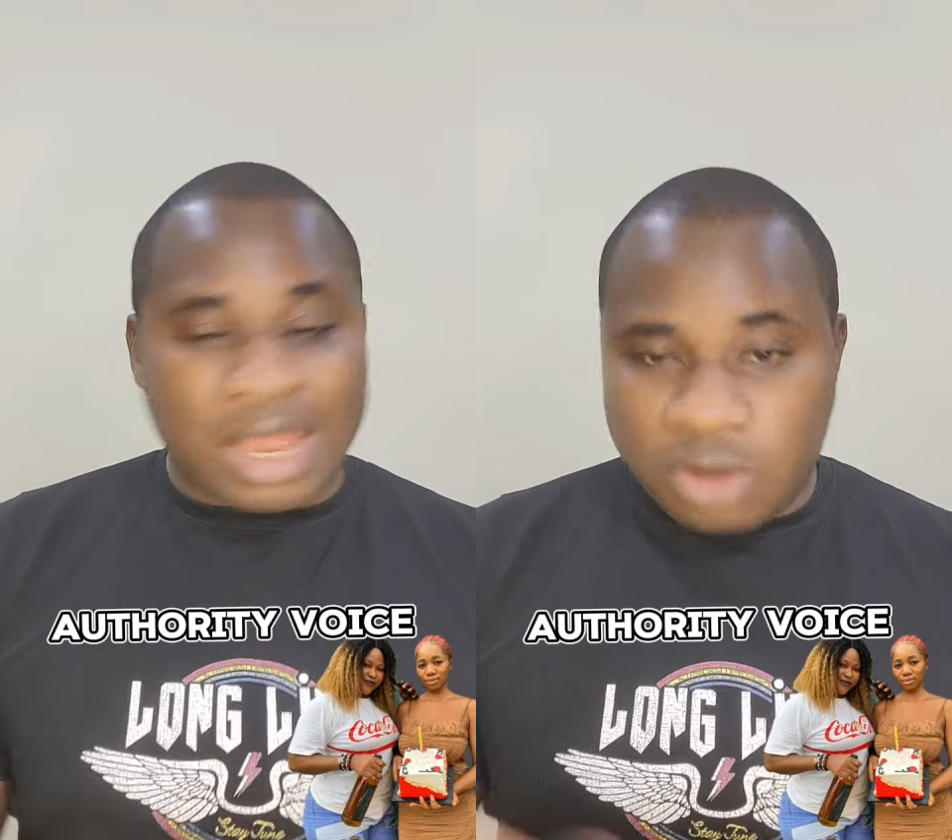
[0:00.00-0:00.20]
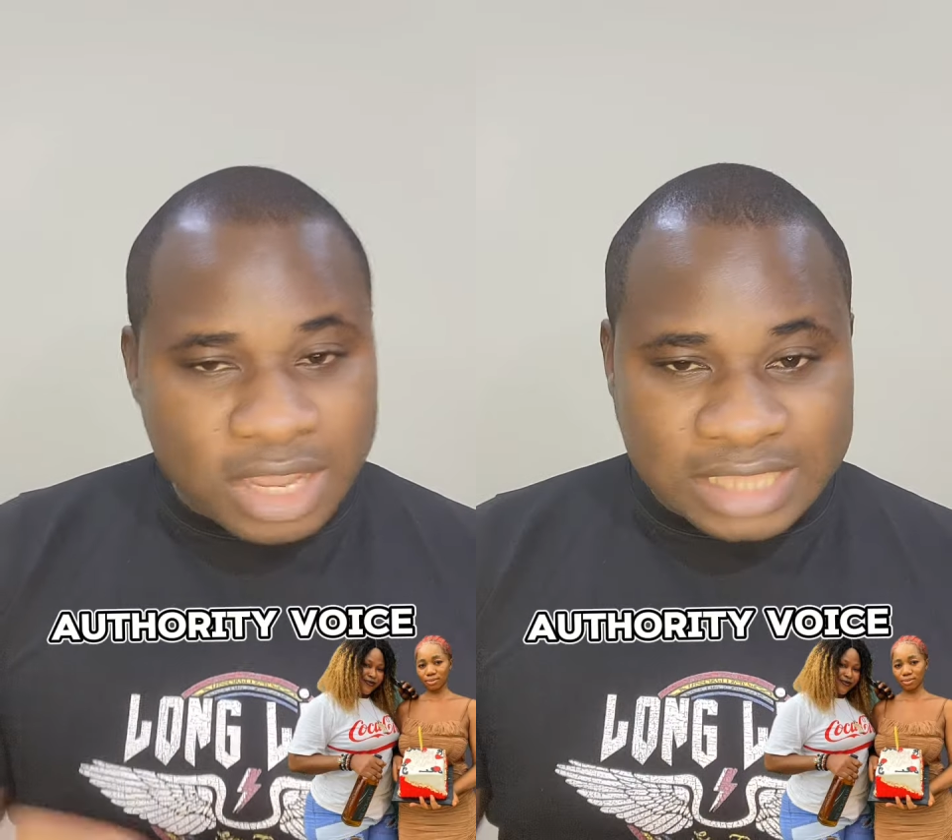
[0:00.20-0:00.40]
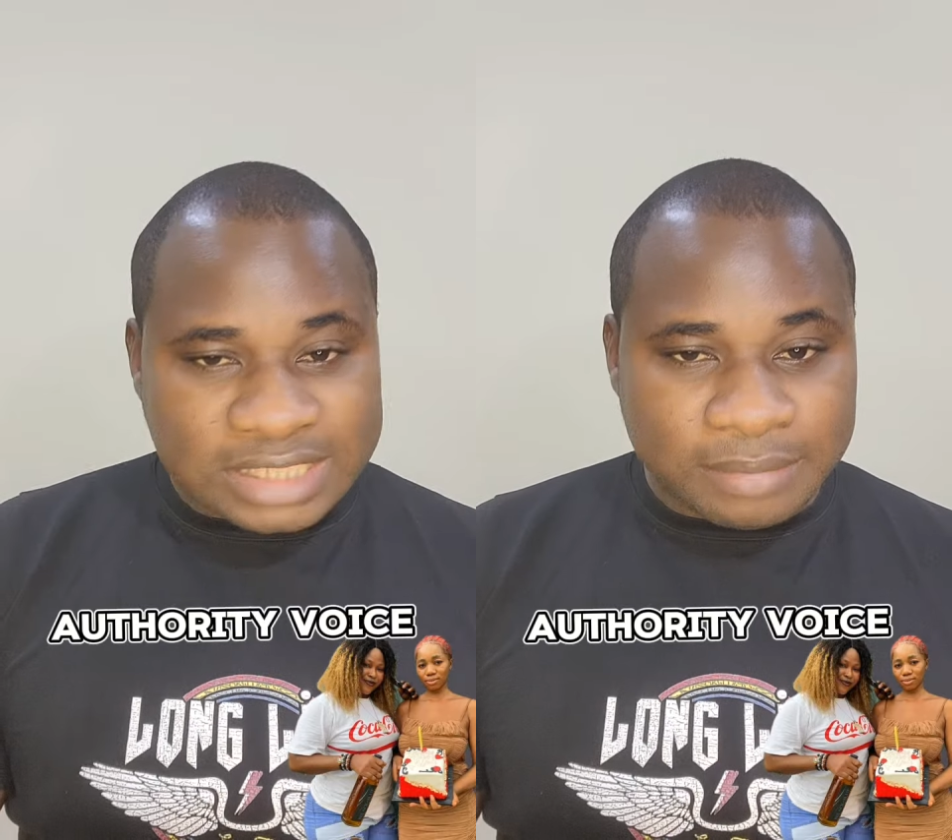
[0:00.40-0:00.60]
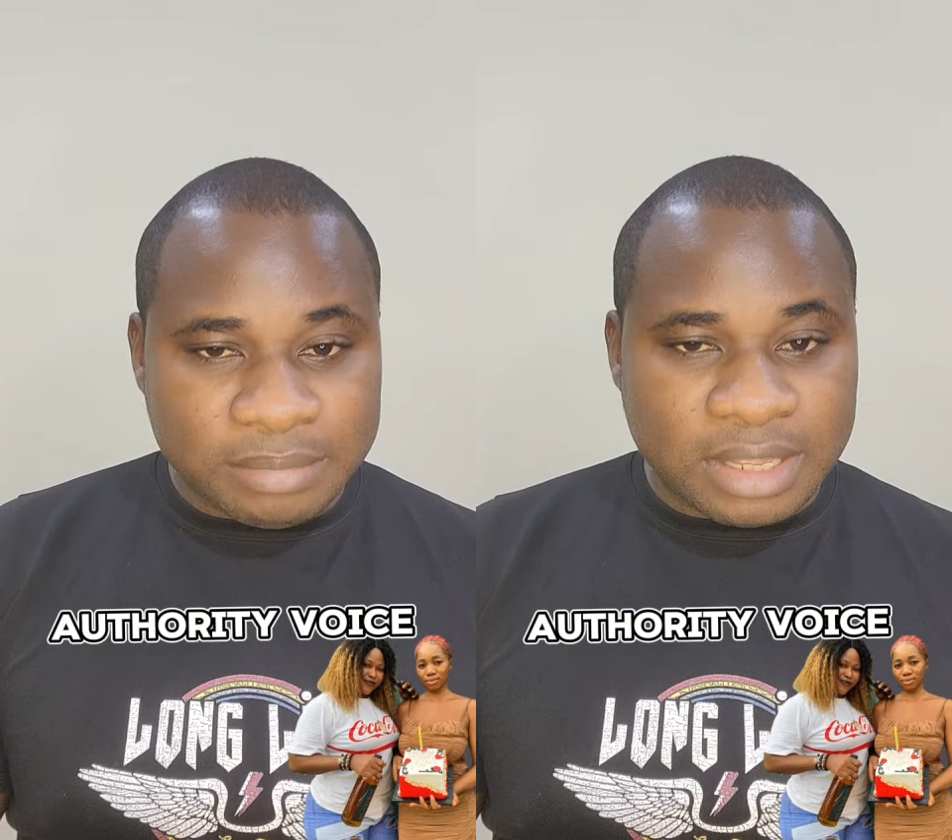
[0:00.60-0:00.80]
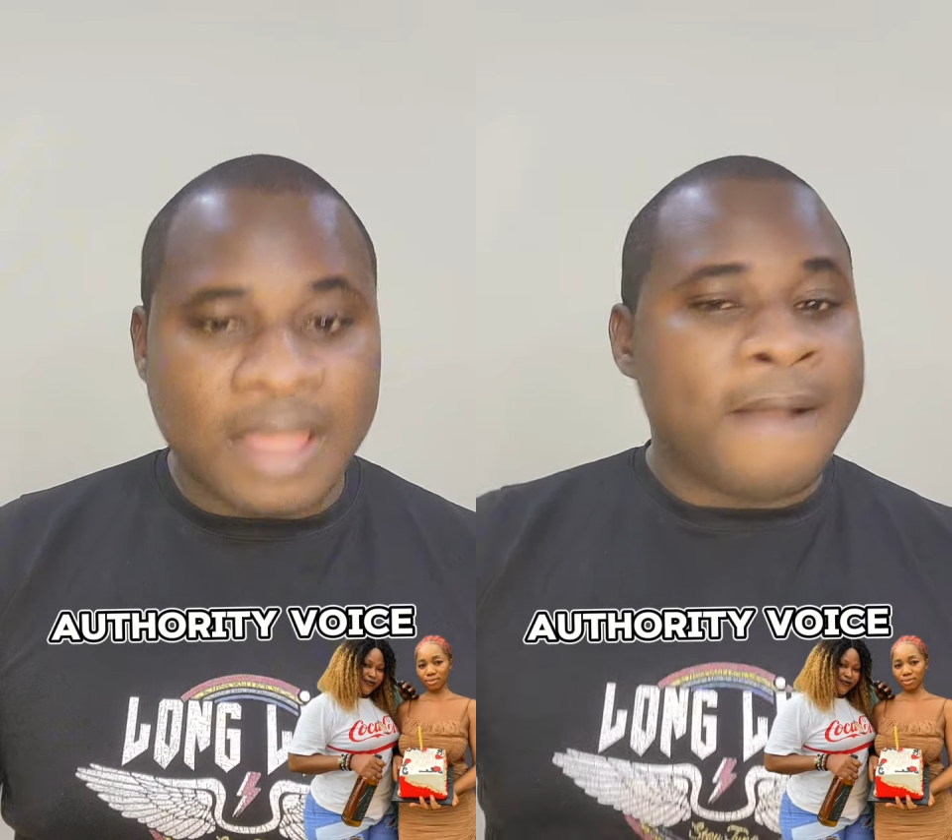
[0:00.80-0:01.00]
You are not
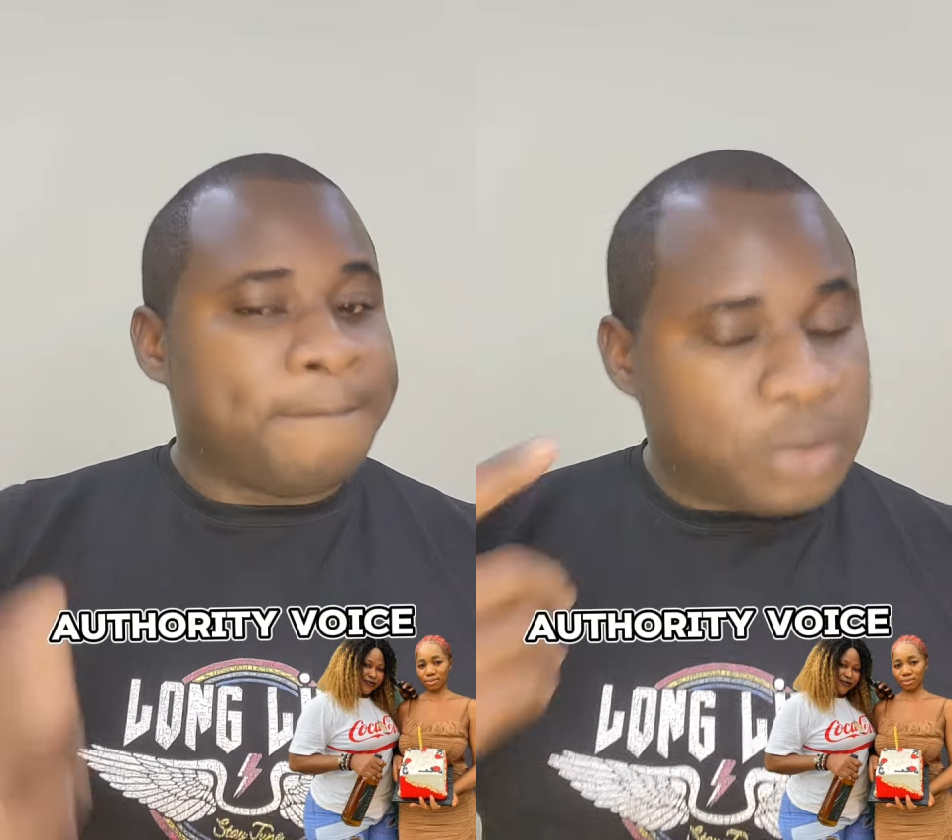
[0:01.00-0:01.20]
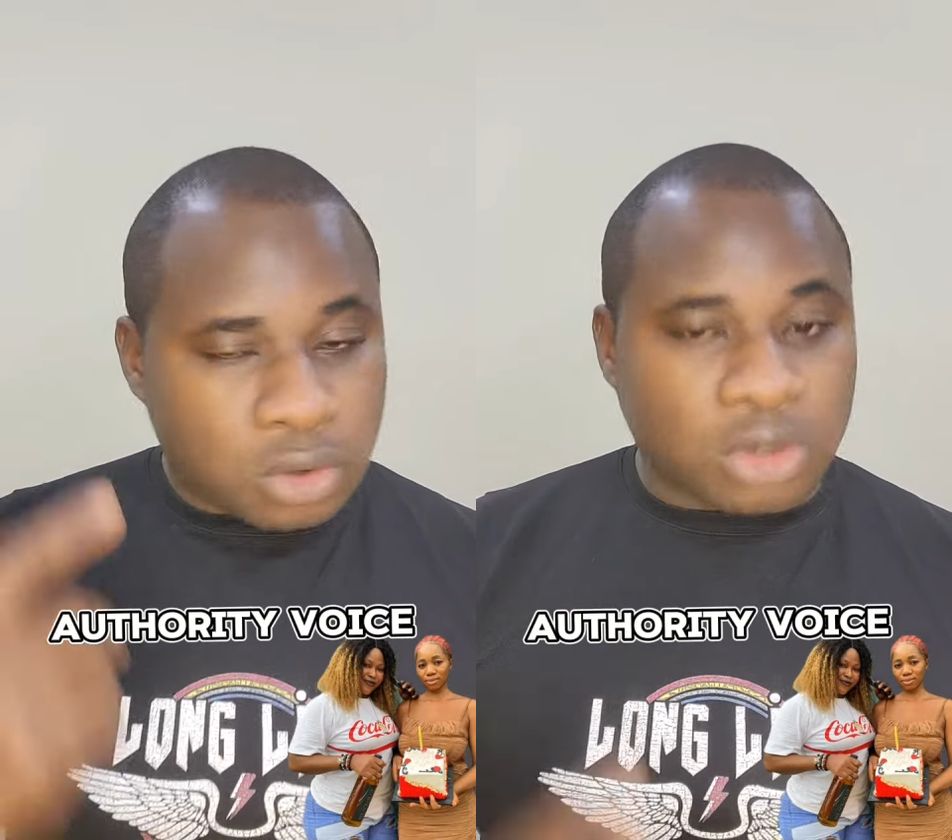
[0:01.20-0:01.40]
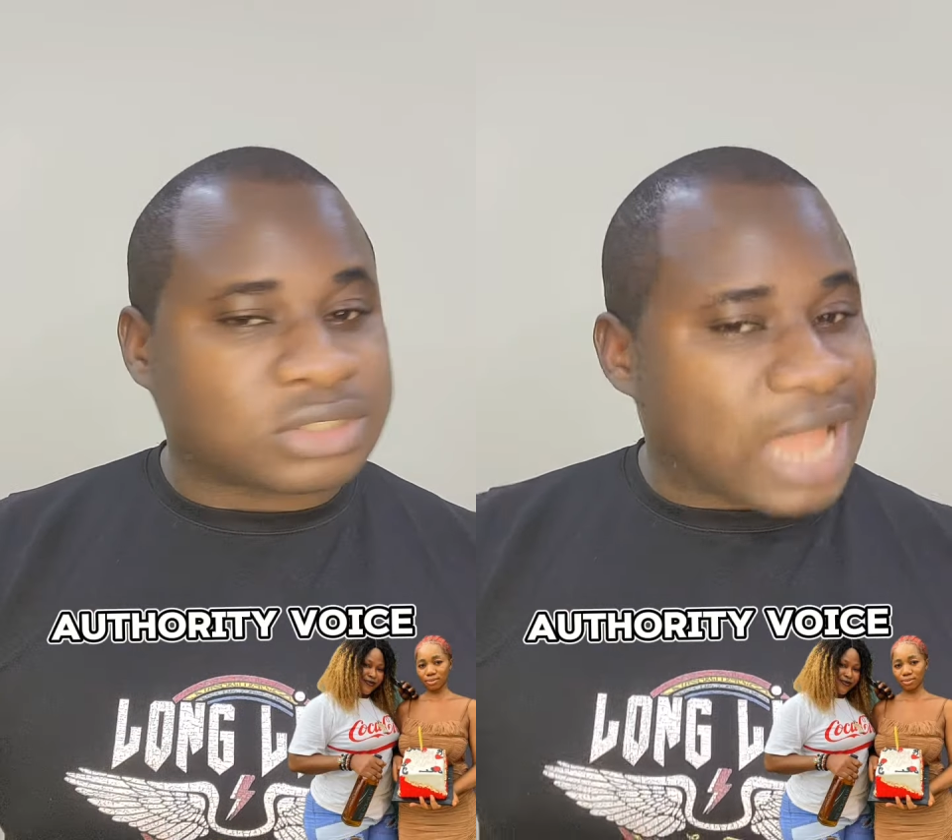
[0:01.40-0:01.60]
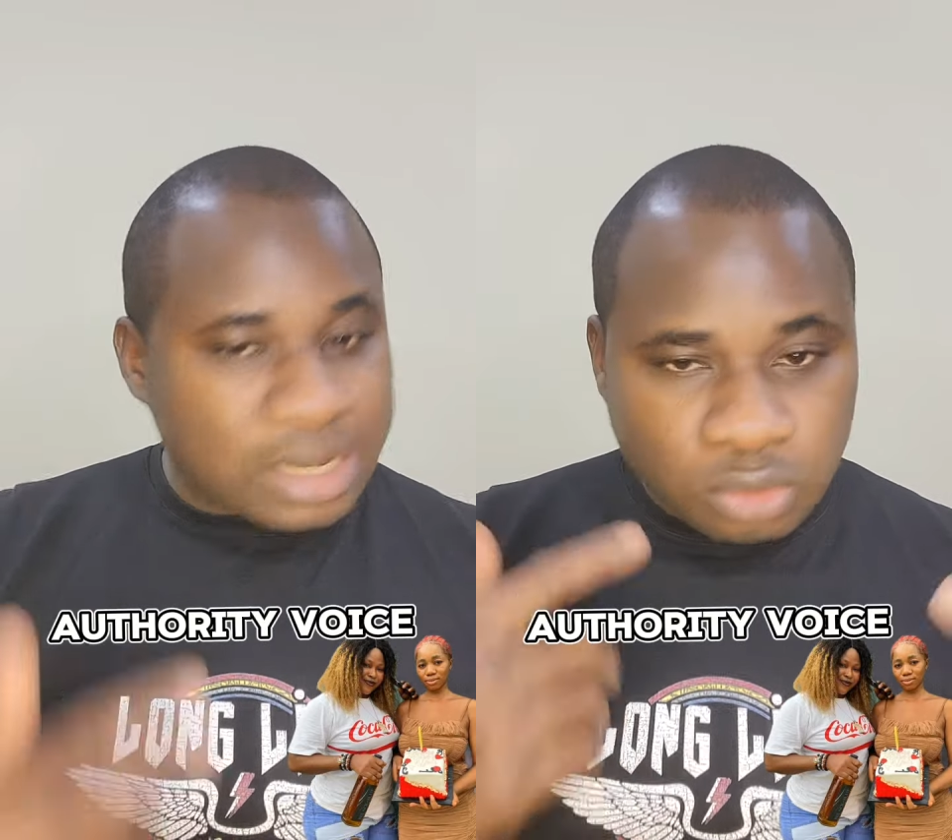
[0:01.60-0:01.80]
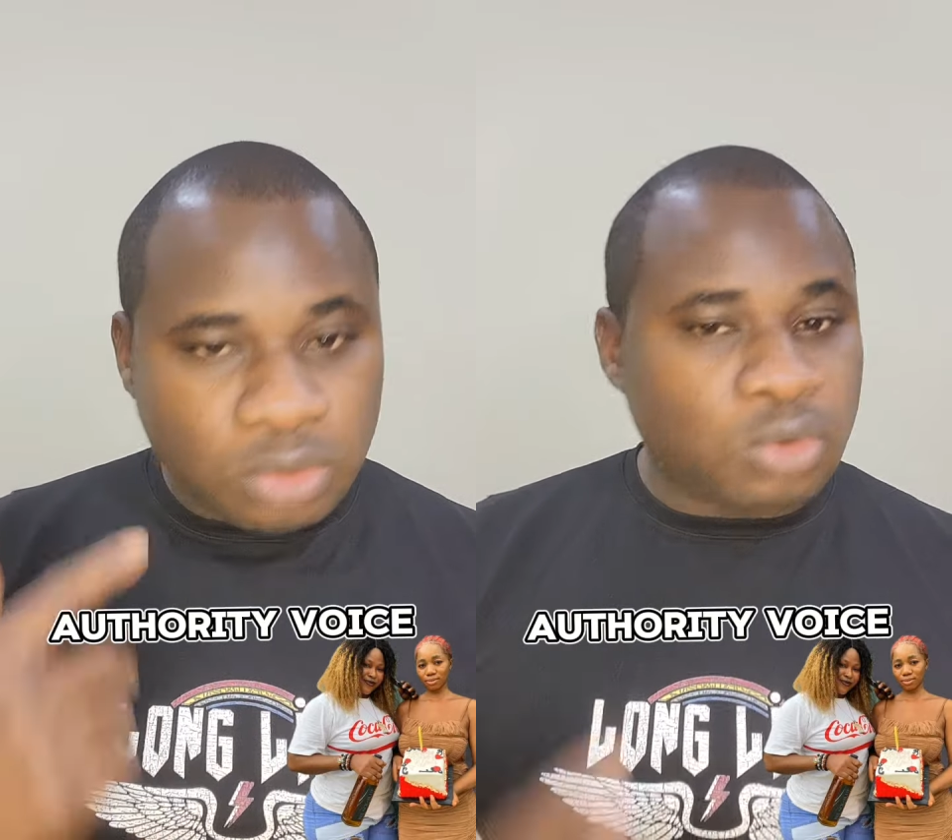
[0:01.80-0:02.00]
hating me because I do